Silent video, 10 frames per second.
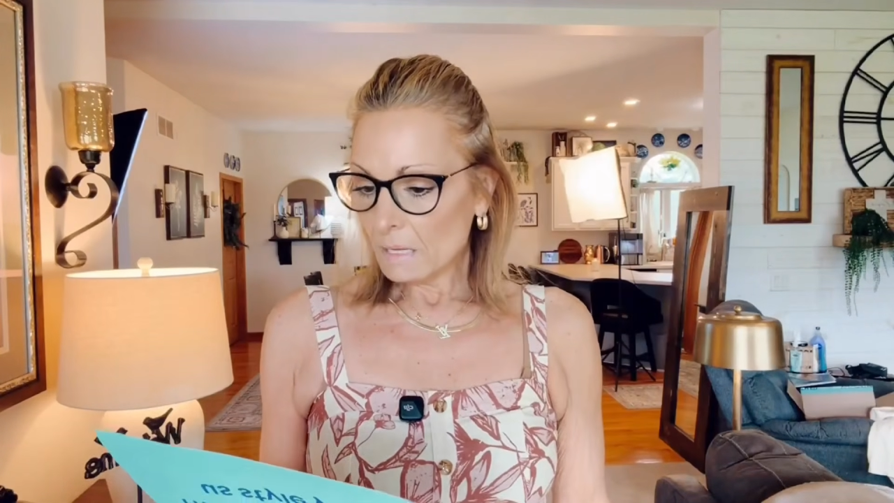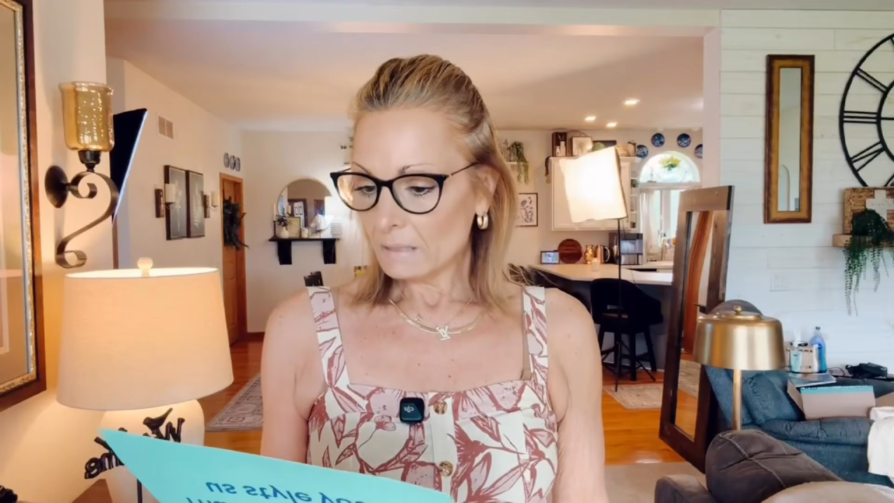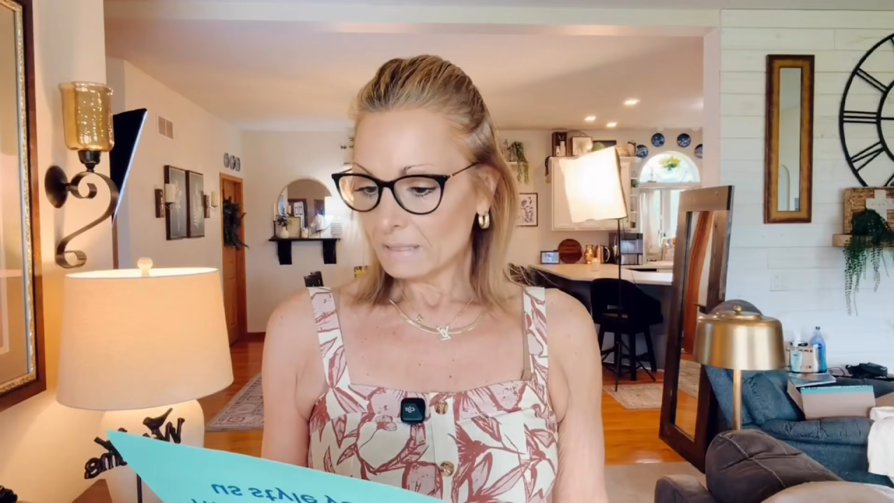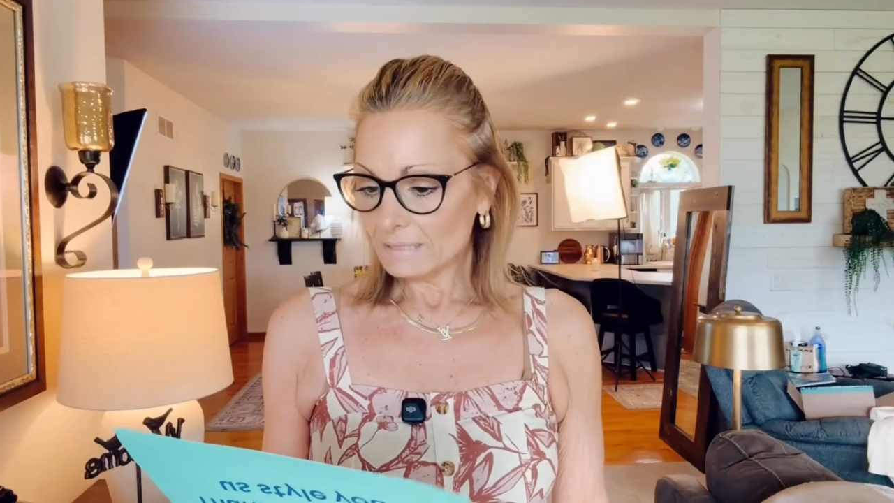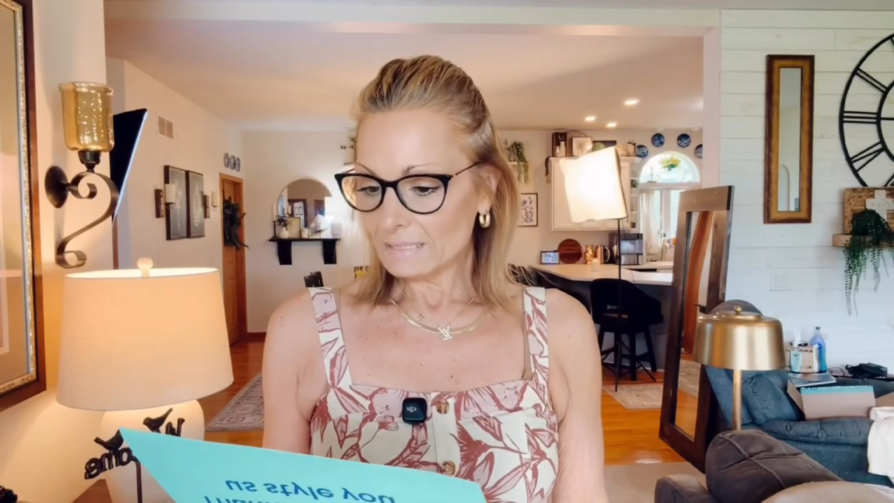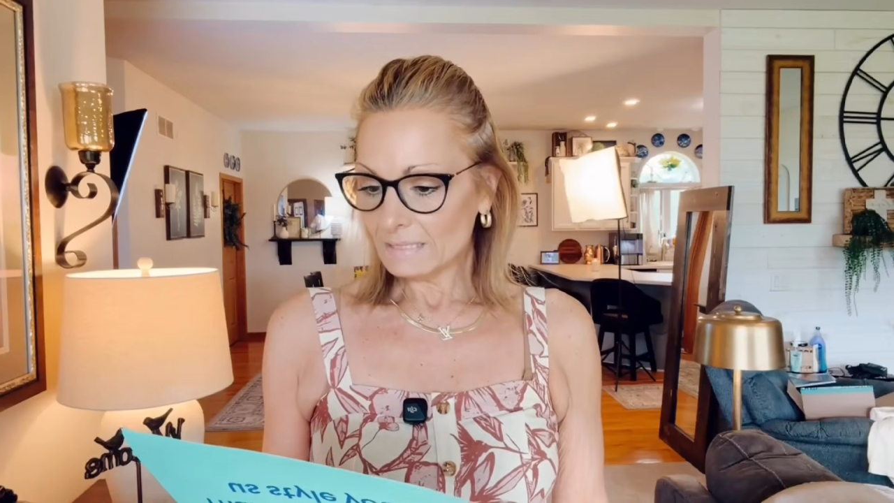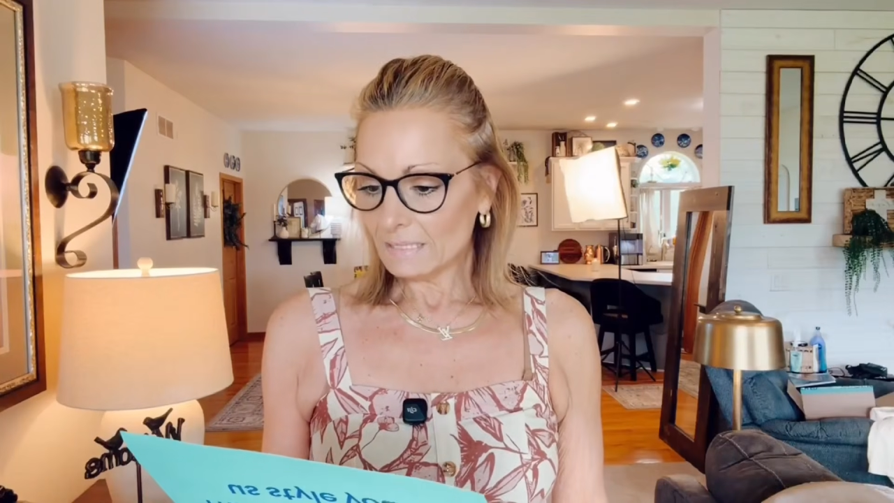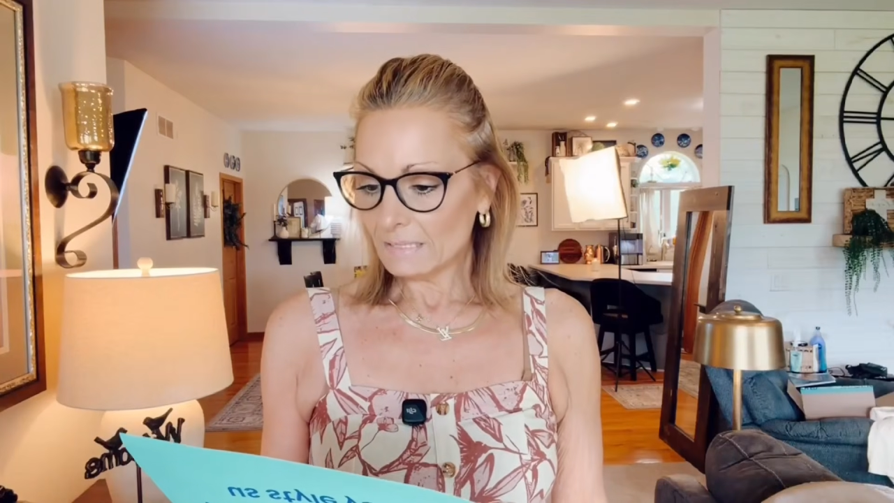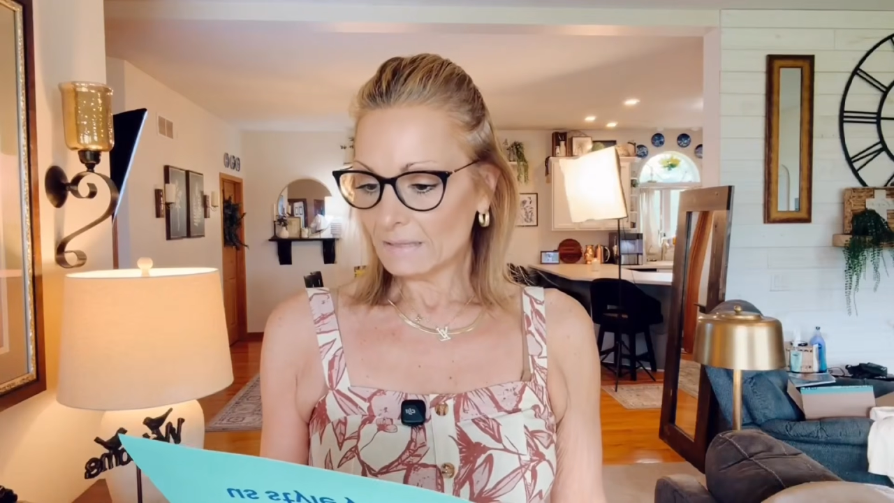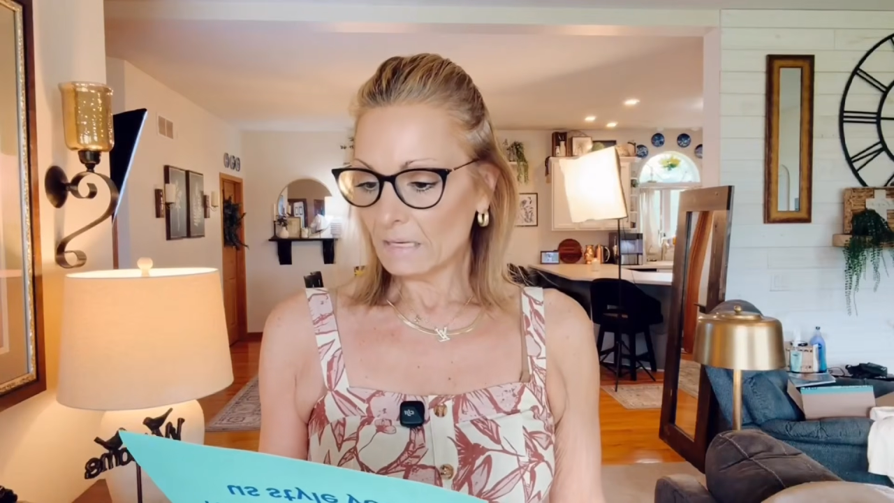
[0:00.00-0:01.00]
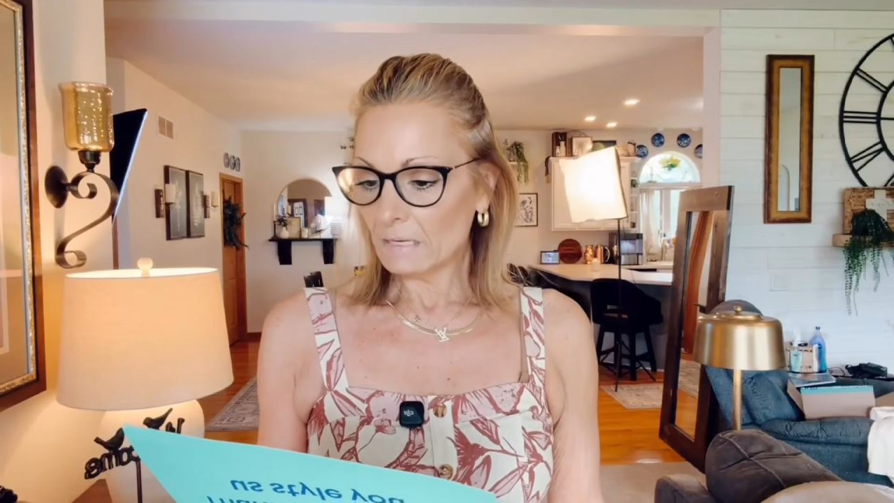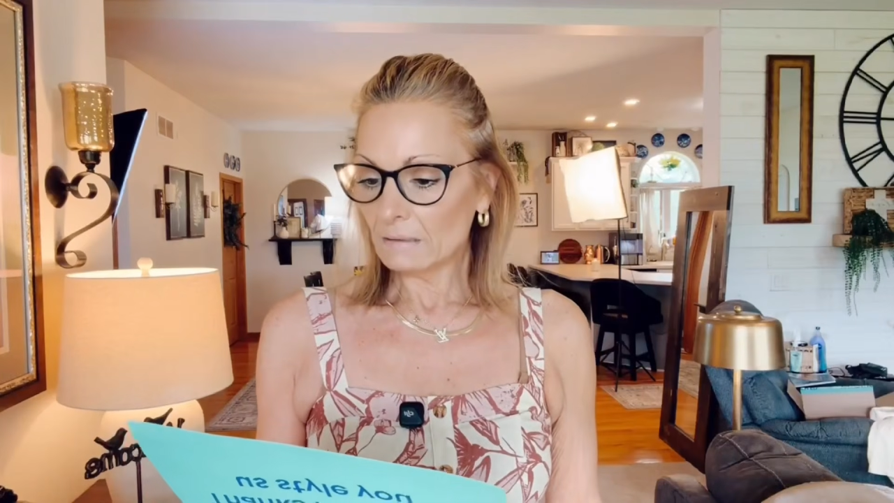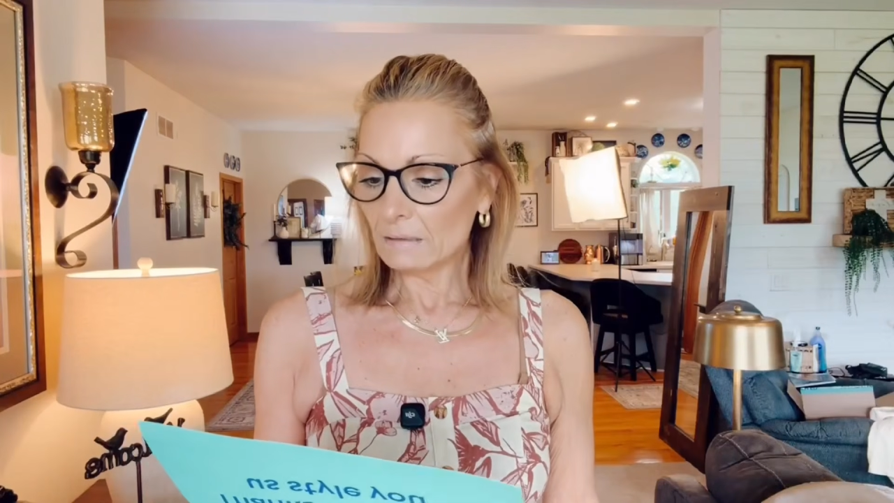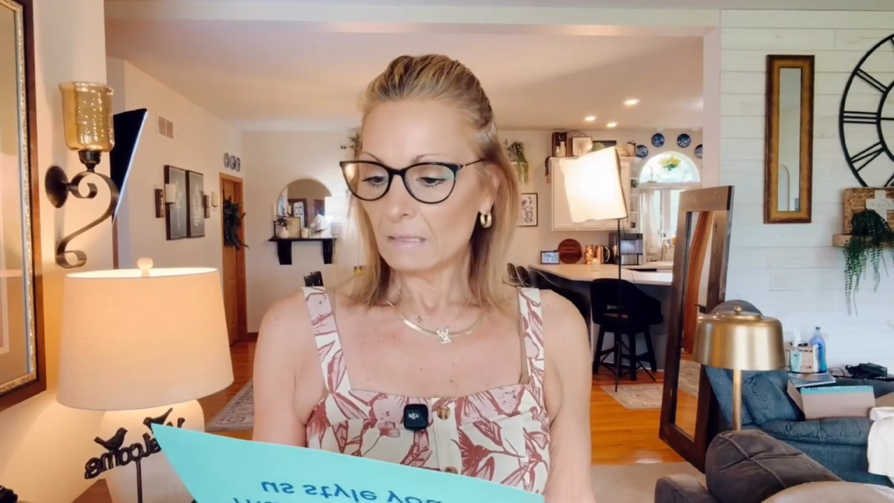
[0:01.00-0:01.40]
let's see, the